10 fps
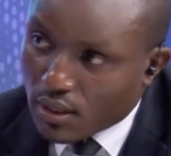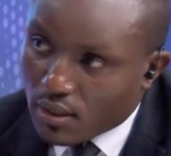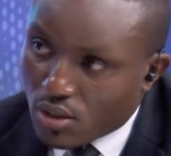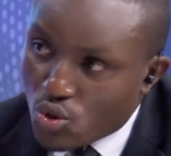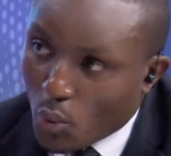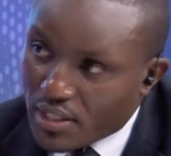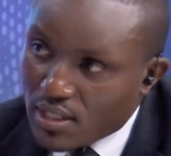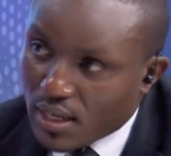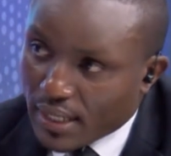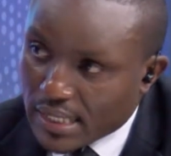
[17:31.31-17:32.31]
in
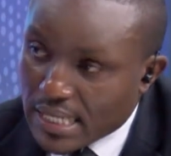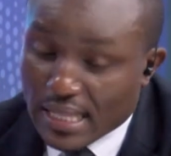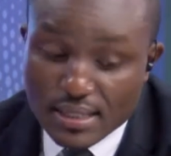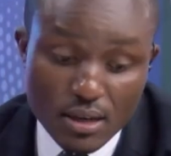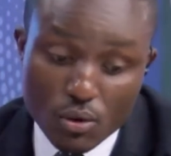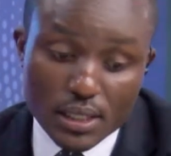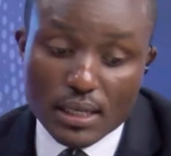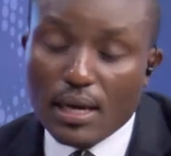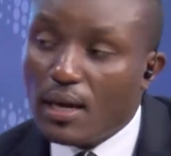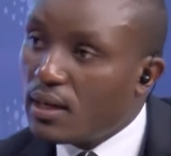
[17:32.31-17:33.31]
2019. They're saying, good,
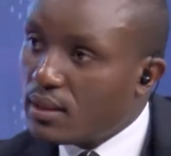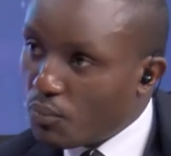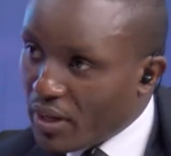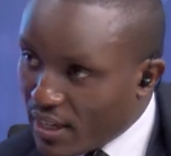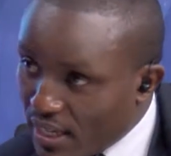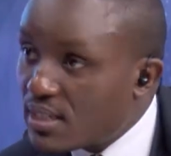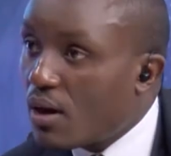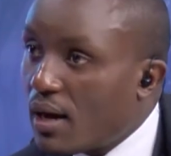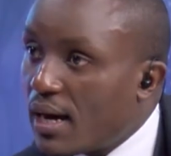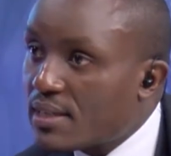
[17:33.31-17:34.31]
we hit
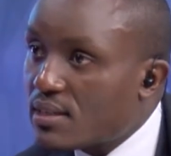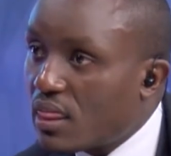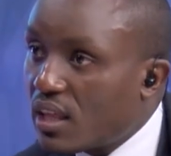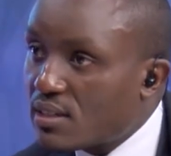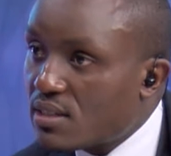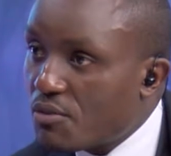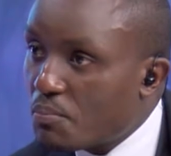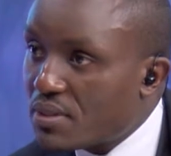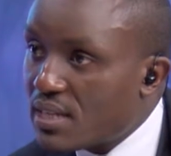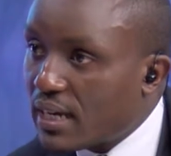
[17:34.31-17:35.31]
our eyes in
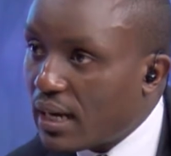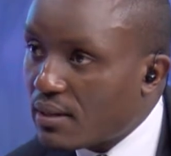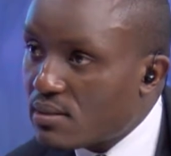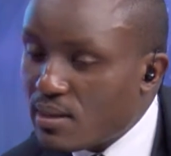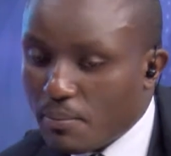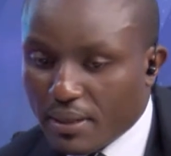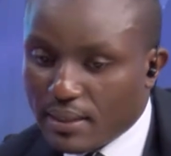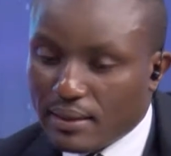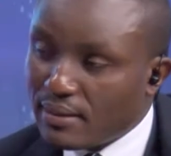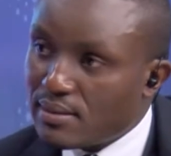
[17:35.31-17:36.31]
37% last year, but
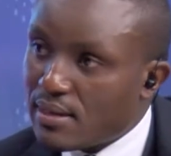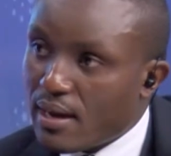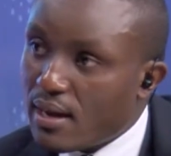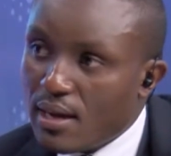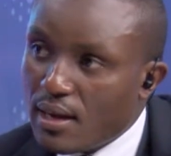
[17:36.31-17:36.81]
this year,